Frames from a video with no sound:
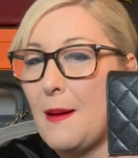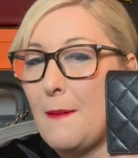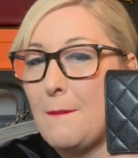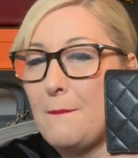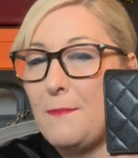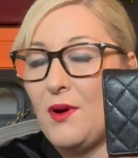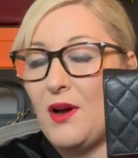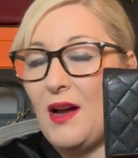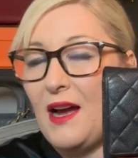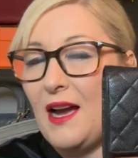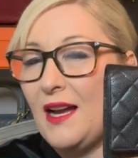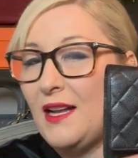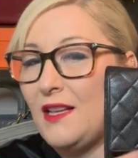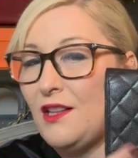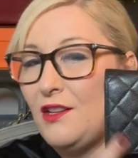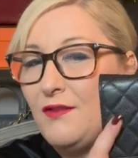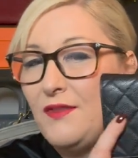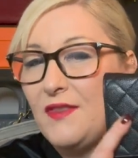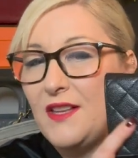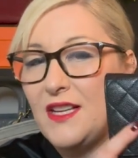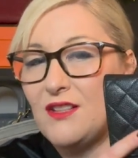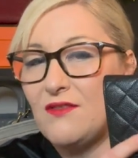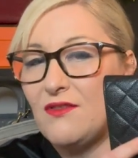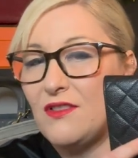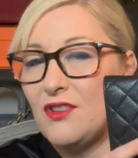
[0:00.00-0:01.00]
But I love
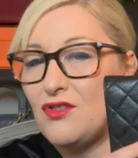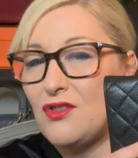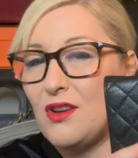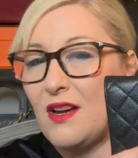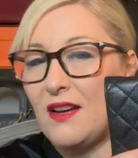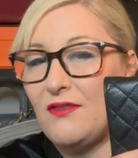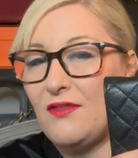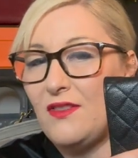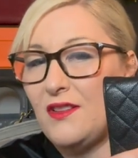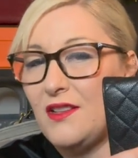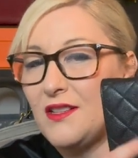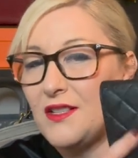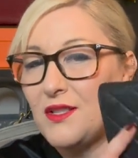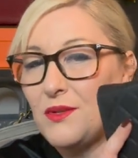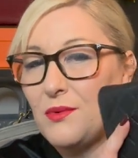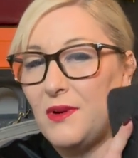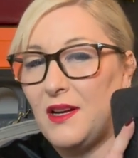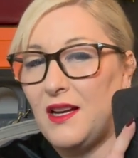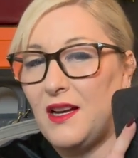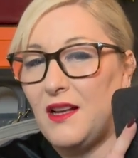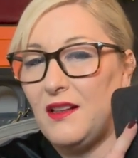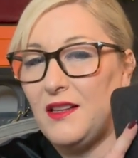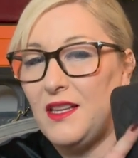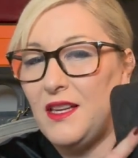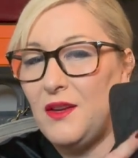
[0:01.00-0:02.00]
this with travel as
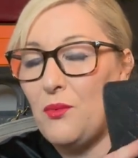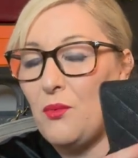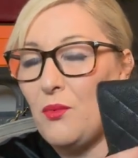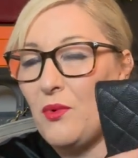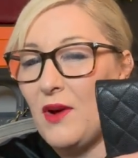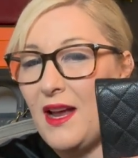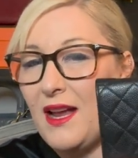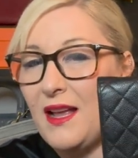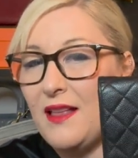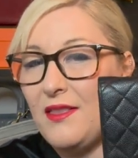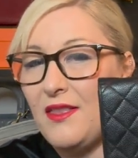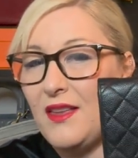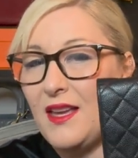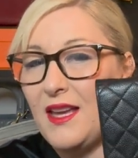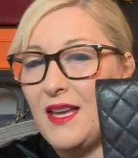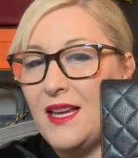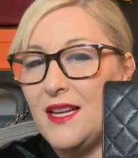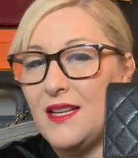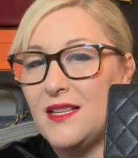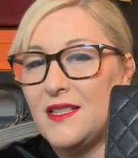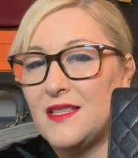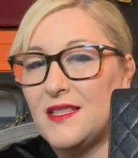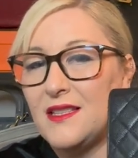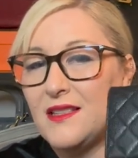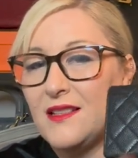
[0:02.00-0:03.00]
well. You wear
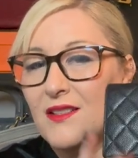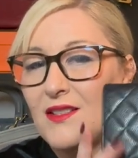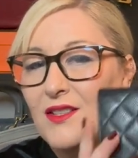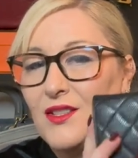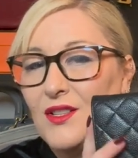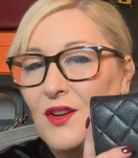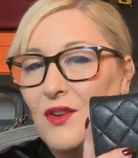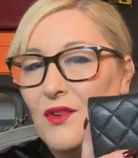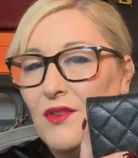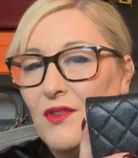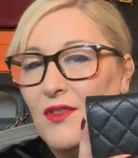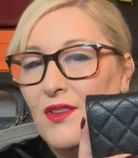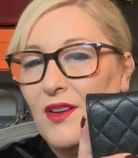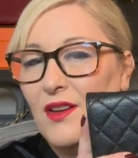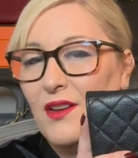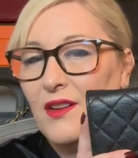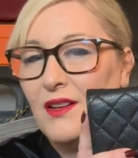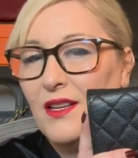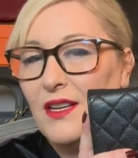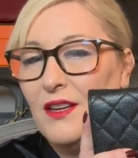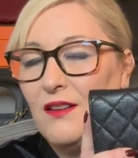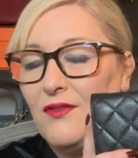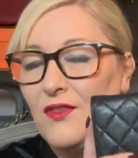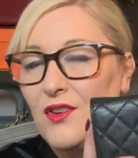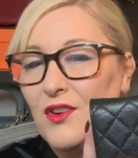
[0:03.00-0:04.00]
this so that
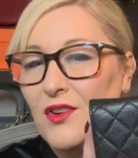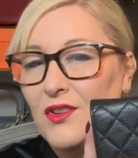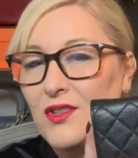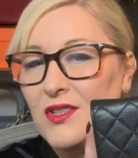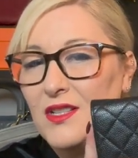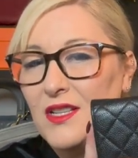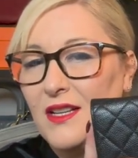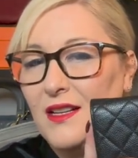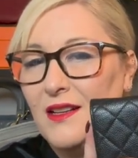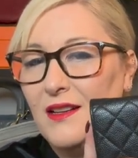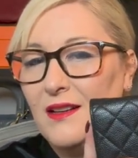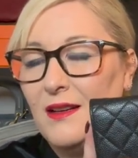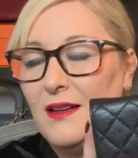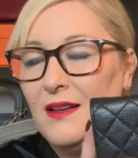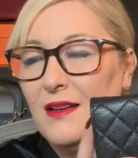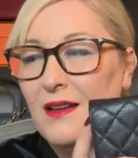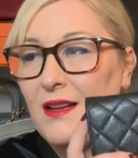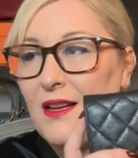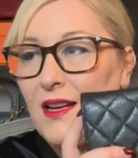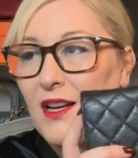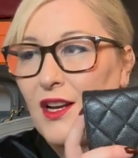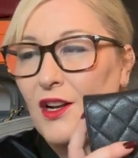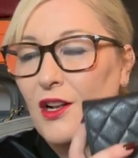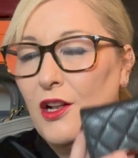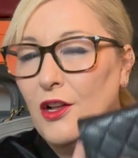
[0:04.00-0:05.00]
you've got it
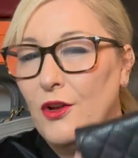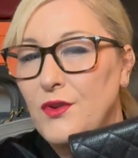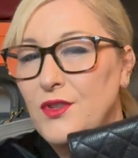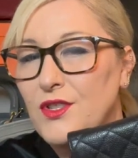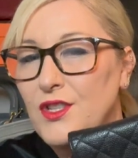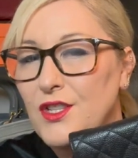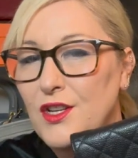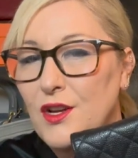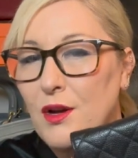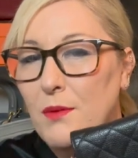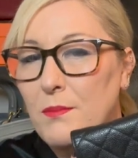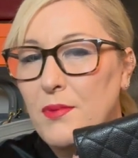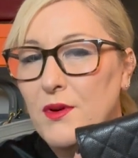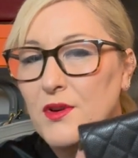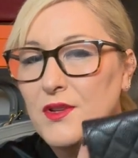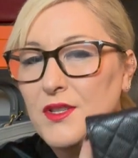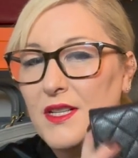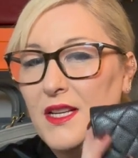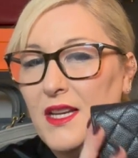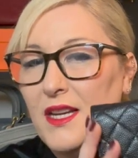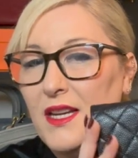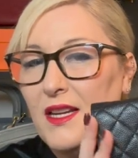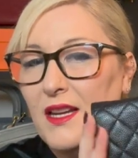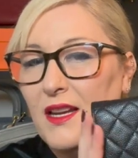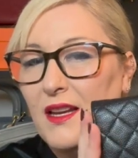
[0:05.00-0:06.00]
close to your
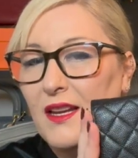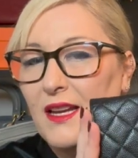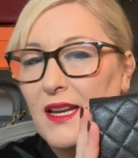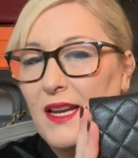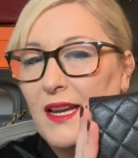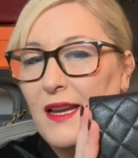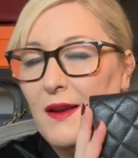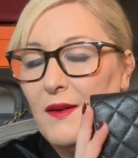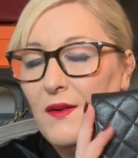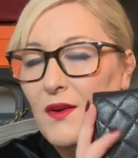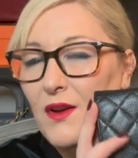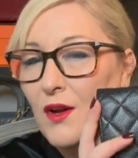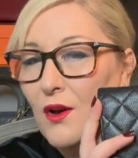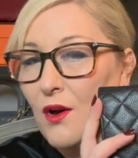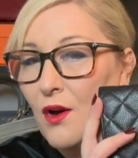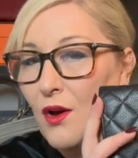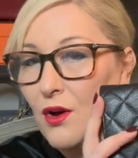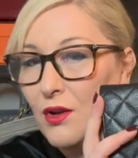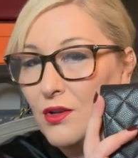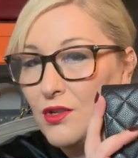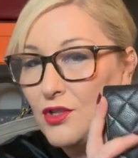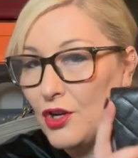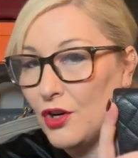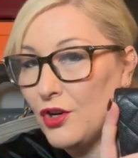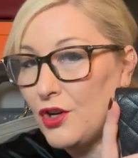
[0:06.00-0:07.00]
body. You can keep your
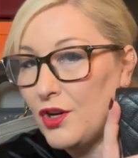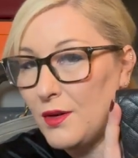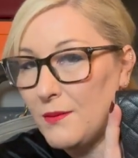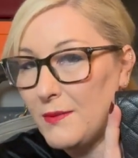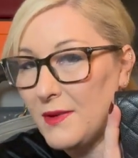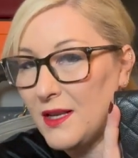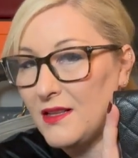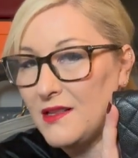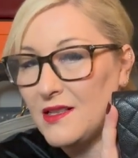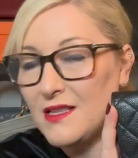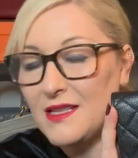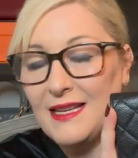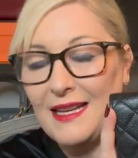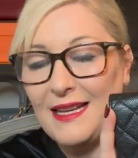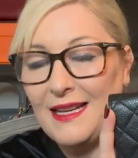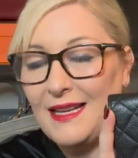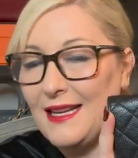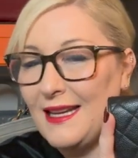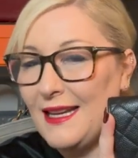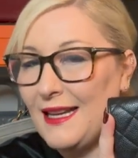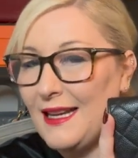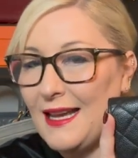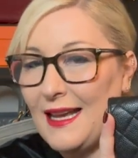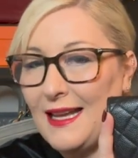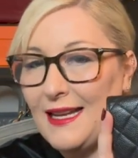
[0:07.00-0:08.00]
documents in
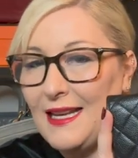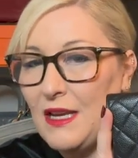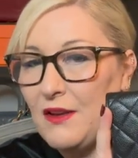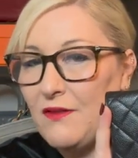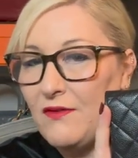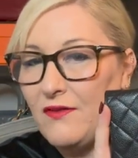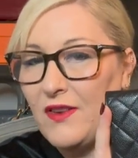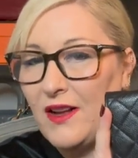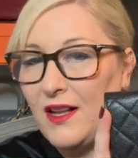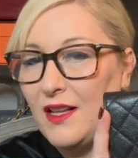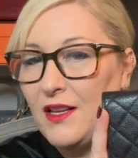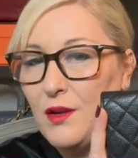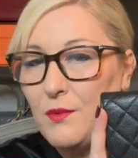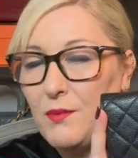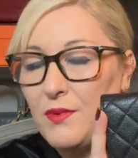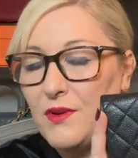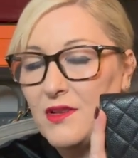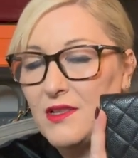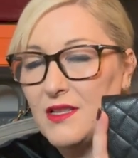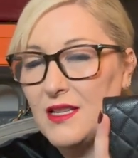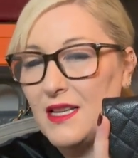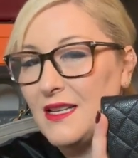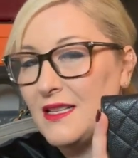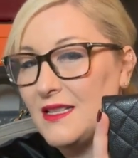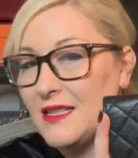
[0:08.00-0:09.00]
it, any valuables,
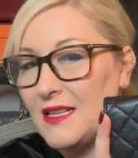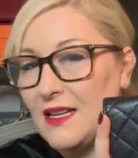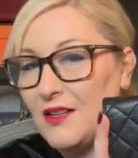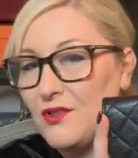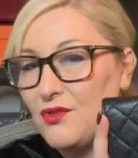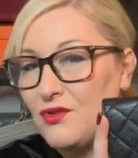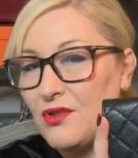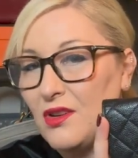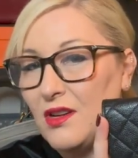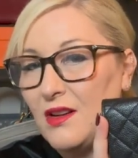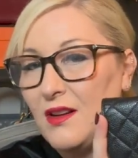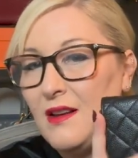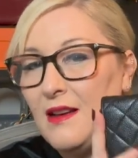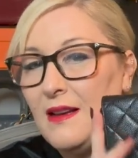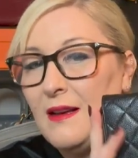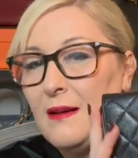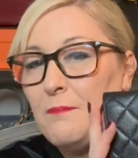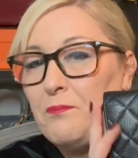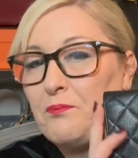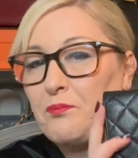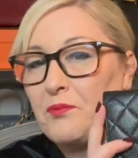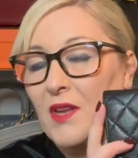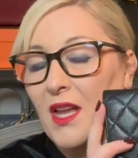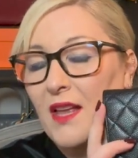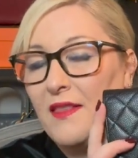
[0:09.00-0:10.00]
etc.
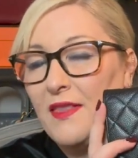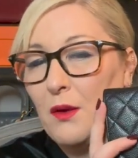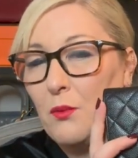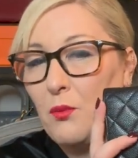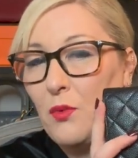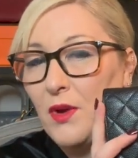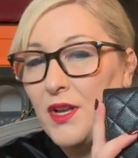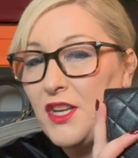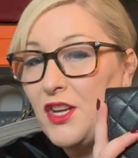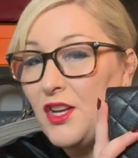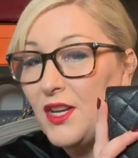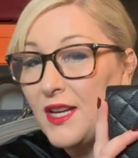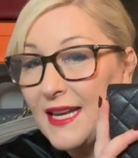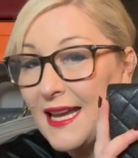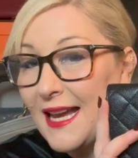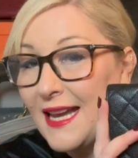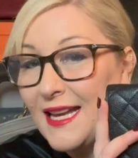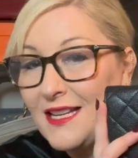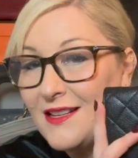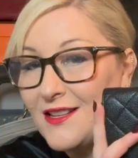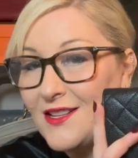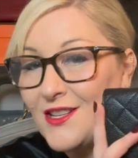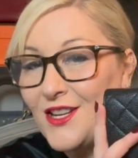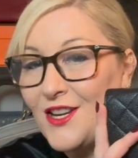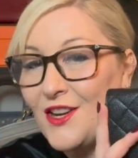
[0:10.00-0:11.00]
And then when you
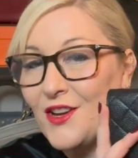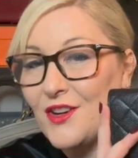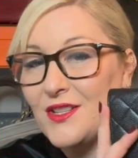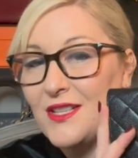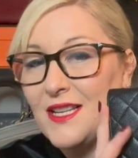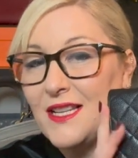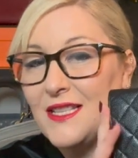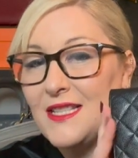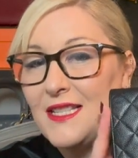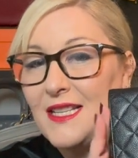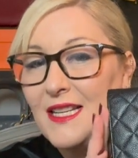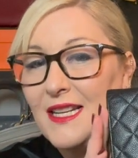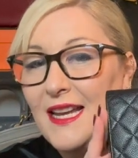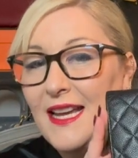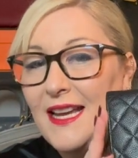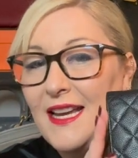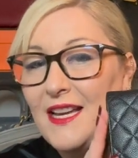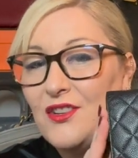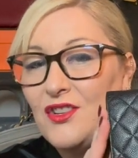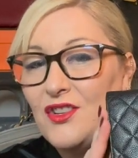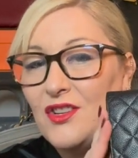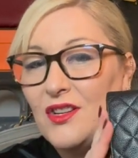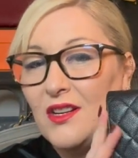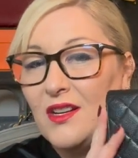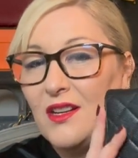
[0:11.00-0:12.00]
get to your
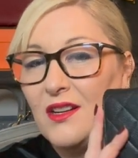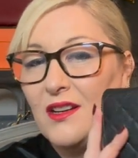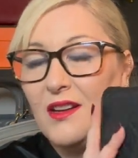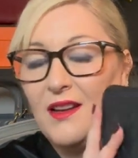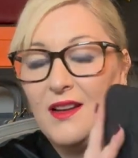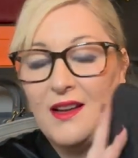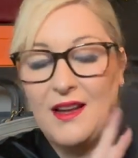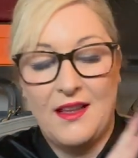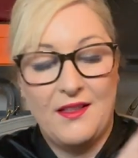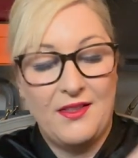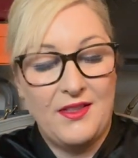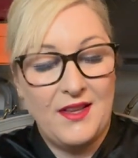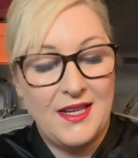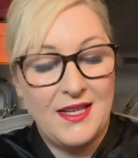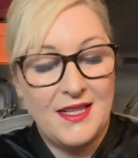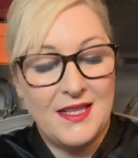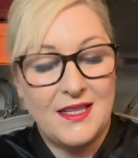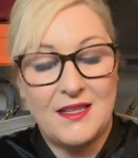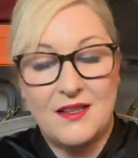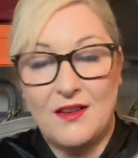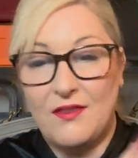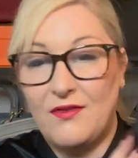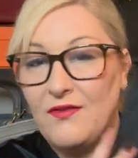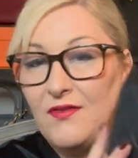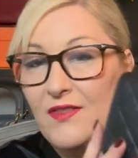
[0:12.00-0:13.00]
destination, this is
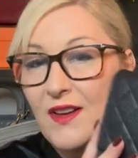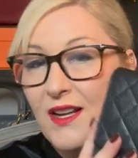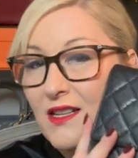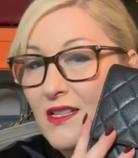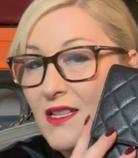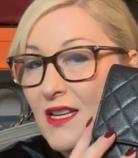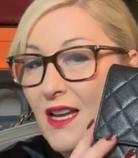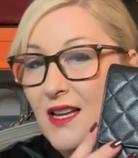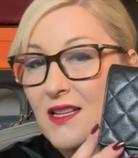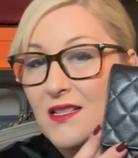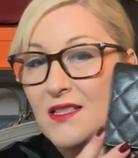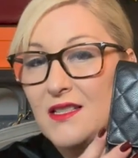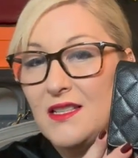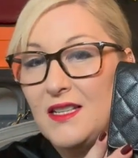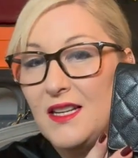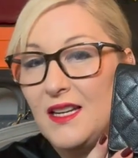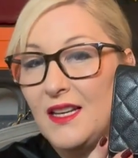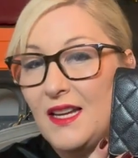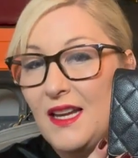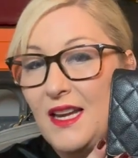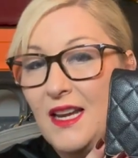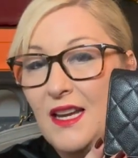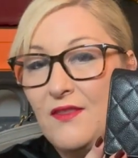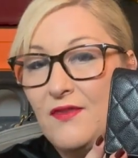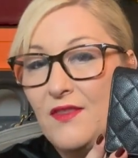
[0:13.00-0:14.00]
a fantastic
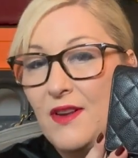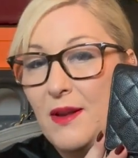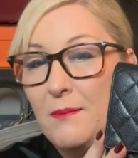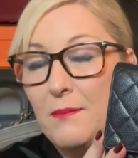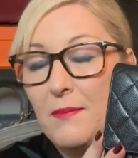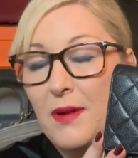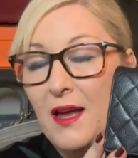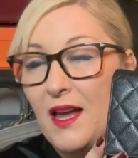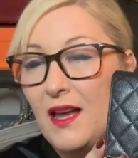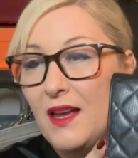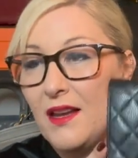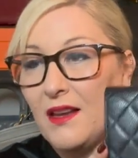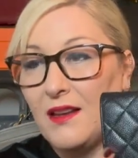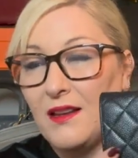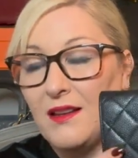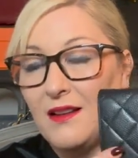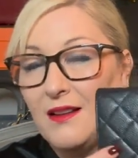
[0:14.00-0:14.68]
evening bag.